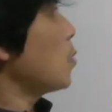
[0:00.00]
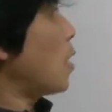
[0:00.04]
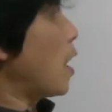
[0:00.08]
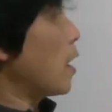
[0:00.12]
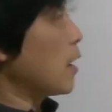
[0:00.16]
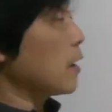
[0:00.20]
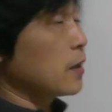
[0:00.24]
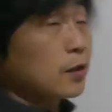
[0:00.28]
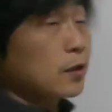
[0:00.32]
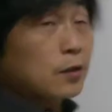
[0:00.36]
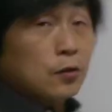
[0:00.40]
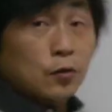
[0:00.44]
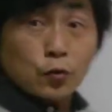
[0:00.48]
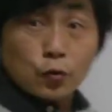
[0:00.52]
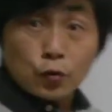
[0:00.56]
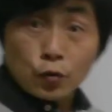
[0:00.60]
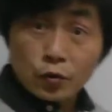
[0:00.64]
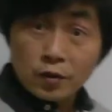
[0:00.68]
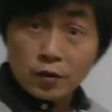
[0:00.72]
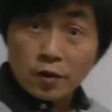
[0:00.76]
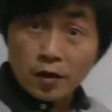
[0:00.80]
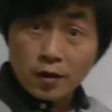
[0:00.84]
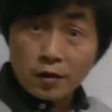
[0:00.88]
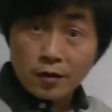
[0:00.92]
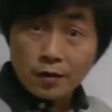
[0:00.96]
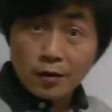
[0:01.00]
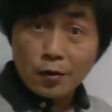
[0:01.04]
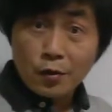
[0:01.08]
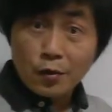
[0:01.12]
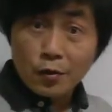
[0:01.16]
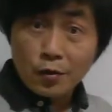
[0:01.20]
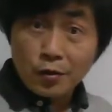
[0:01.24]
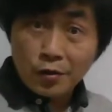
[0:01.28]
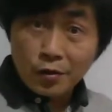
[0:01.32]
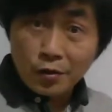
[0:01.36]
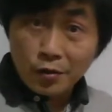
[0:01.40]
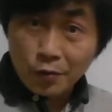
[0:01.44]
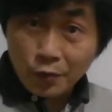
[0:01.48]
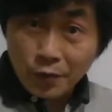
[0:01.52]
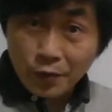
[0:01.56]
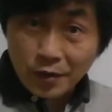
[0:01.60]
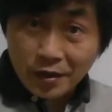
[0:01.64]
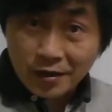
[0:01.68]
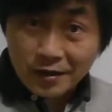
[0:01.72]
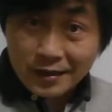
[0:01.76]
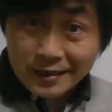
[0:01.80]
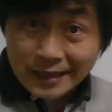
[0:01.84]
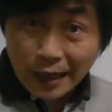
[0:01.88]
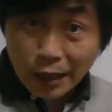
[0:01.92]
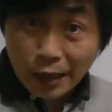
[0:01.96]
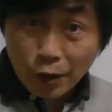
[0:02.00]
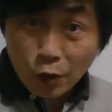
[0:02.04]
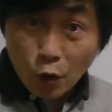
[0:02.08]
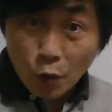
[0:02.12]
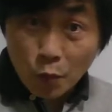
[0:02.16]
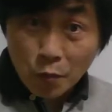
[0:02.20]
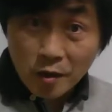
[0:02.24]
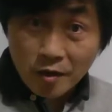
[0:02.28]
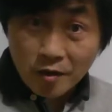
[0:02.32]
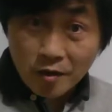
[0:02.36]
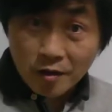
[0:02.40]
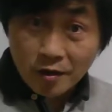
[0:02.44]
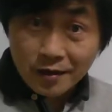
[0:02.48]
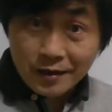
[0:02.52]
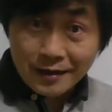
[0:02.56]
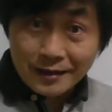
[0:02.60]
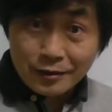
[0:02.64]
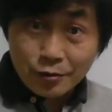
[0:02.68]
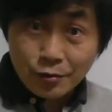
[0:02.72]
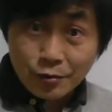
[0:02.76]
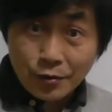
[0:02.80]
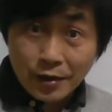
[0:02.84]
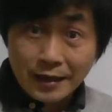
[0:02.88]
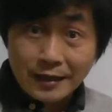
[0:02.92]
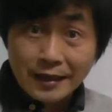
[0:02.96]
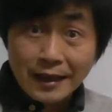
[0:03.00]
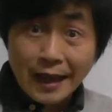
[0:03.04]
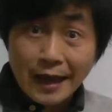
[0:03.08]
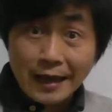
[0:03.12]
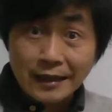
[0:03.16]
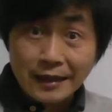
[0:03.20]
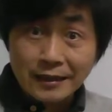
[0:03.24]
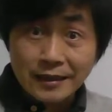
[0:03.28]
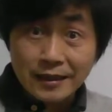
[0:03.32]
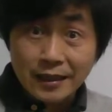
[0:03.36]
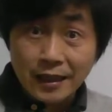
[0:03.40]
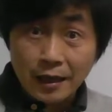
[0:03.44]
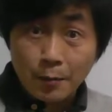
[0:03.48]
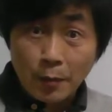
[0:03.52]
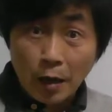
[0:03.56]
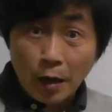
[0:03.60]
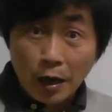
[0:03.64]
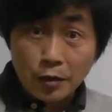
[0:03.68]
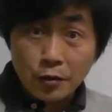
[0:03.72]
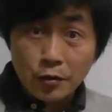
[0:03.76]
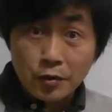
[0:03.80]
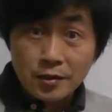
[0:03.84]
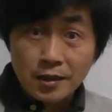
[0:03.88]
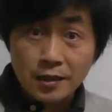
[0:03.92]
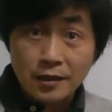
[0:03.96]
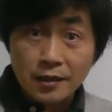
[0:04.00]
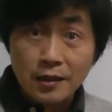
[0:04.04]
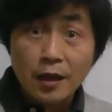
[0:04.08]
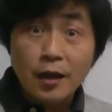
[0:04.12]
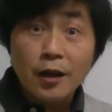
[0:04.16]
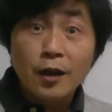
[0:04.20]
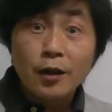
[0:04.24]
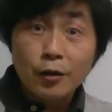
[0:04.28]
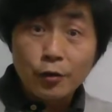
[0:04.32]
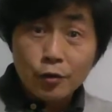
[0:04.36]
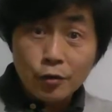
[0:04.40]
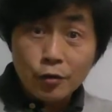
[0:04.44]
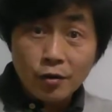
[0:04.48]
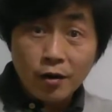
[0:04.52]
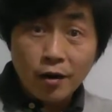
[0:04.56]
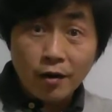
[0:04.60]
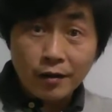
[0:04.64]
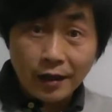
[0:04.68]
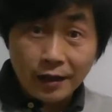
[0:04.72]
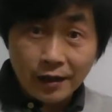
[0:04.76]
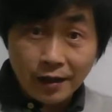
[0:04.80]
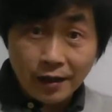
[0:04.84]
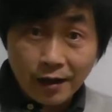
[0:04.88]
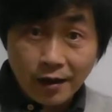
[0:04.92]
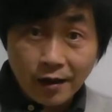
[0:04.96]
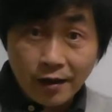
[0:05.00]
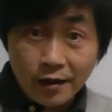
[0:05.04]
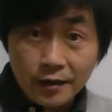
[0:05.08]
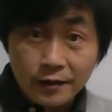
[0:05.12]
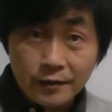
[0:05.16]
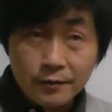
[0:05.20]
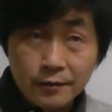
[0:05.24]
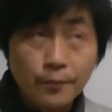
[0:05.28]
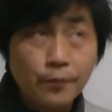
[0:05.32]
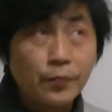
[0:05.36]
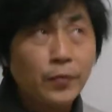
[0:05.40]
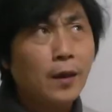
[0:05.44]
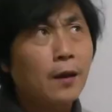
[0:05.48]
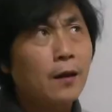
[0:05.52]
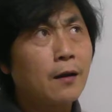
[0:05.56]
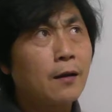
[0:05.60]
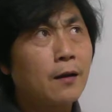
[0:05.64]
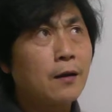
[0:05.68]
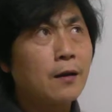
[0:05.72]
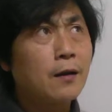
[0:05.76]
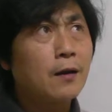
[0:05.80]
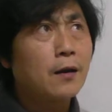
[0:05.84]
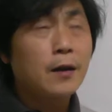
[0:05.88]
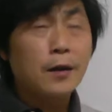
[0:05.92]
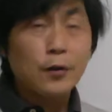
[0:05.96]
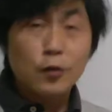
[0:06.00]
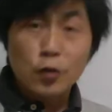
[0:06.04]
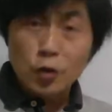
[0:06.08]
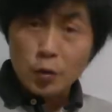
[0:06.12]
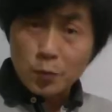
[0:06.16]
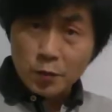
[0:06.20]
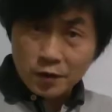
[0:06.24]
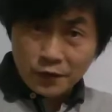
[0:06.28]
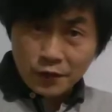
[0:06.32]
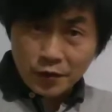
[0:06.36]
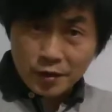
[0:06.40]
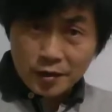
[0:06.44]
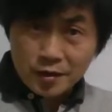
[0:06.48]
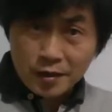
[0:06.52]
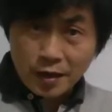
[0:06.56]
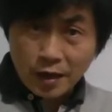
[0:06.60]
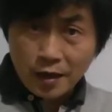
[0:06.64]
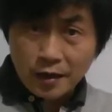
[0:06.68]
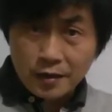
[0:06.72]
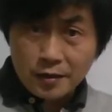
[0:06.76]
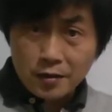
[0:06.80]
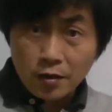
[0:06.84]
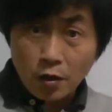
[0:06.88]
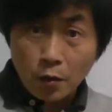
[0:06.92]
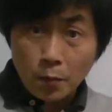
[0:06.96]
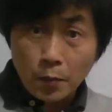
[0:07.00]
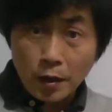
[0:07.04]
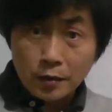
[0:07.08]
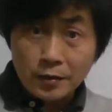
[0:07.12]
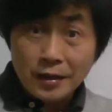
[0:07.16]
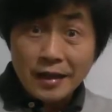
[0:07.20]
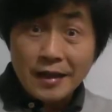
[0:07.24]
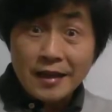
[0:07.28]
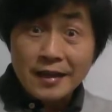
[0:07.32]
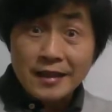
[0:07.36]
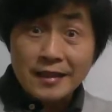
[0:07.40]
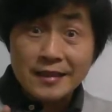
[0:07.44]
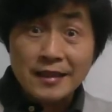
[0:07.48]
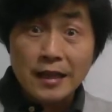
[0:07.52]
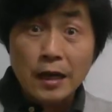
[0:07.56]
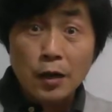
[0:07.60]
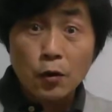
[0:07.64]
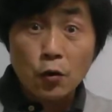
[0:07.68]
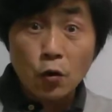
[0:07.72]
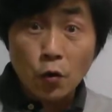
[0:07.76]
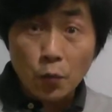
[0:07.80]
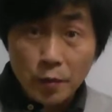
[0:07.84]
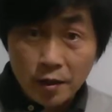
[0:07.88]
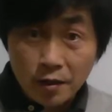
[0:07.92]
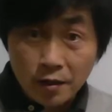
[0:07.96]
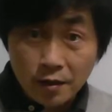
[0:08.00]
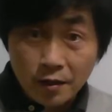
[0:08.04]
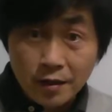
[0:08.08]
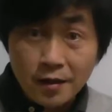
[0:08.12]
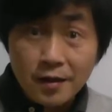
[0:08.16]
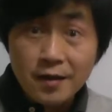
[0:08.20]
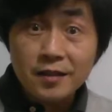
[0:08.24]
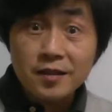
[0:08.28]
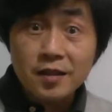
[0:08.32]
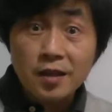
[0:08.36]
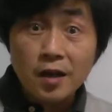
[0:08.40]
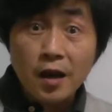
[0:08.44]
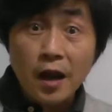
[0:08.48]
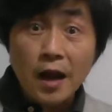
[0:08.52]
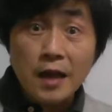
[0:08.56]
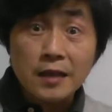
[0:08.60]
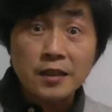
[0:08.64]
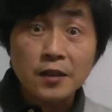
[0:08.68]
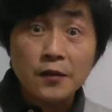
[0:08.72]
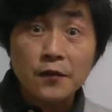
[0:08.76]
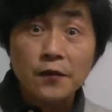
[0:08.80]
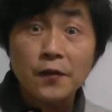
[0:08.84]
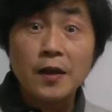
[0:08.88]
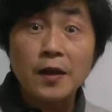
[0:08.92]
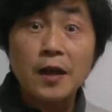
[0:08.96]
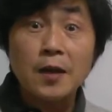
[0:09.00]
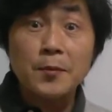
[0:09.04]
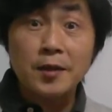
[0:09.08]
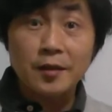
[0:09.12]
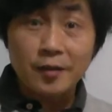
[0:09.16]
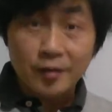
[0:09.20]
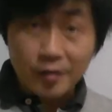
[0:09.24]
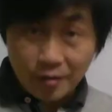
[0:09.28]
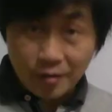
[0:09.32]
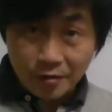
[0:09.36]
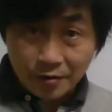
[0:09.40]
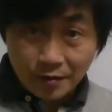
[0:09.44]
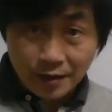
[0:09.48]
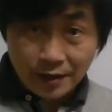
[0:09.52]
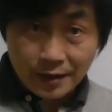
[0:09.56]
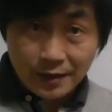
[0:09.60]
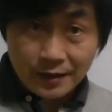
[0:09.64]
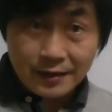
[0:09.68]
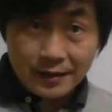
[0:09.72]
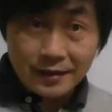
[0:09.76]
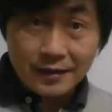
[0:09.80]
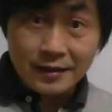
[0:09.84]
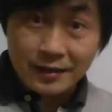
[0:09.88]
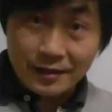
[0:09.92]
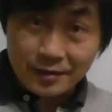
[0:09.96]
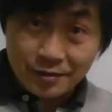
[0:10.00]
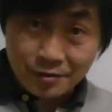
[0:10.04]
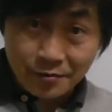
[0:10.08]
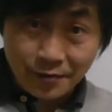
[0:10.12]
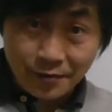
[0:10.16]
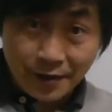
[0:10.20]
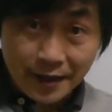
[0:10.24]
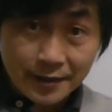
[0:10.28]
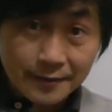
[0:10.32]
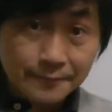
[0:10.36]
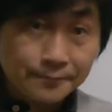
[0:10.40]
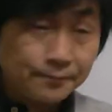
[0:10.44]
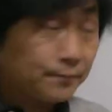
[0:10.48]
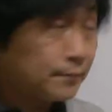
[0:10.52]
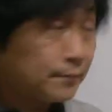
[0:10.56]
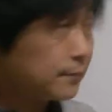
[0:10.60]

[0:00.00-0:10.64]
ion to the where sarcomere is right, actin and myosin. You already learned human physiology about sarcomere, sliding filament theory, is right.